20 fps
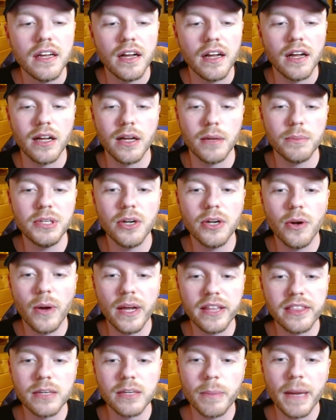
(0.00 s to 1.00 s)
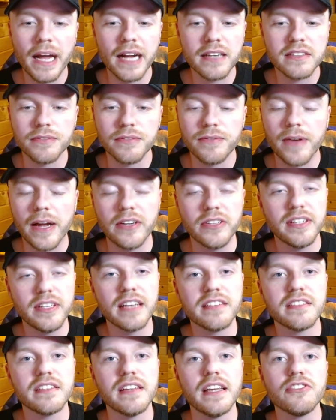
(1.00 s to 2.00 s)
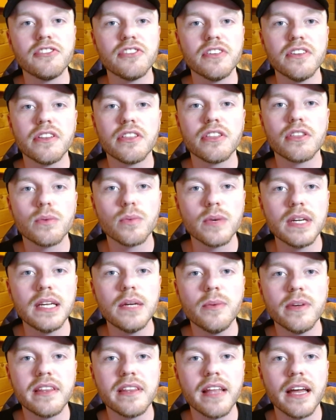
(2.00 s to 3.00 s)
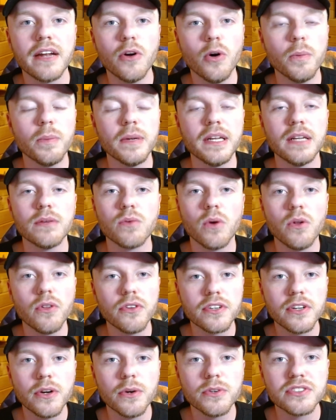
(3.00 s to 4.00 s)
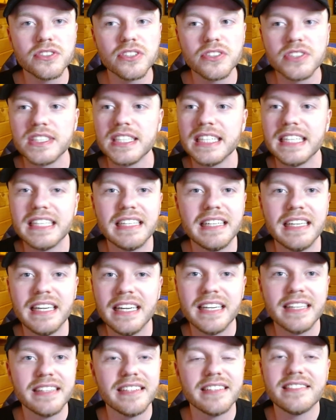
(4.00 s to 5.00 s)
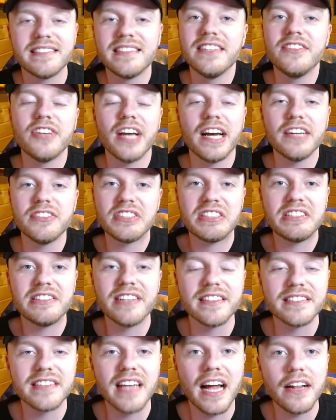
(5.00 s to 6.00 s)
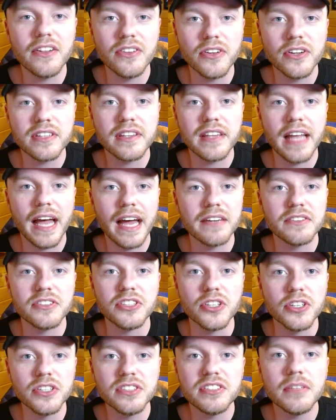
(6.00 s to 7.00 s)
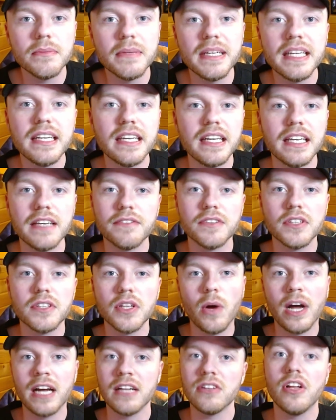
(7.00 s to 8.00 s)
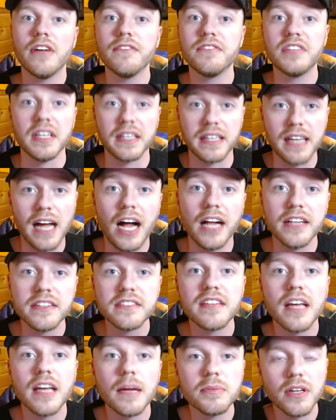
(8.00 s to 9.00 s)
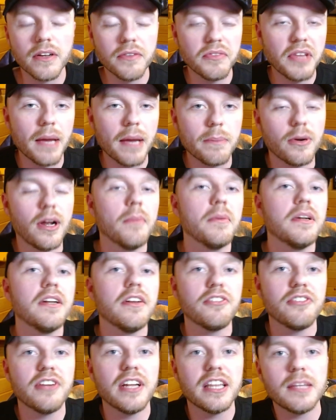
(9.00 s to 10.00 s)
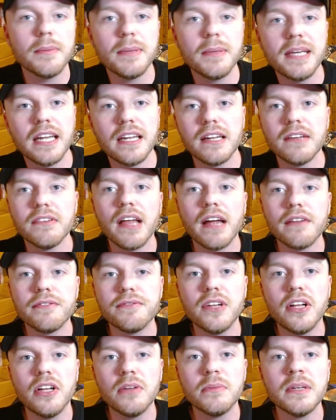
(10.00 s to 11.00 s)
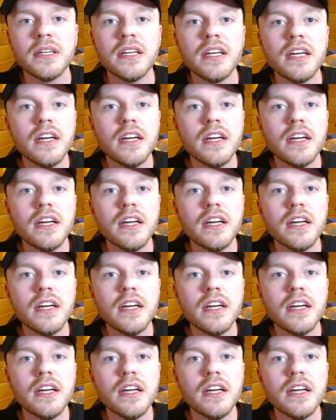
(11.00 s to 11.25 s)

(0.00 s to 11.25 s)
I think back to Final Destination 3 with that opening roller coaster scene. The CGI just does not look that good to me, even though I love the concept of that premonition at the beginning of that film.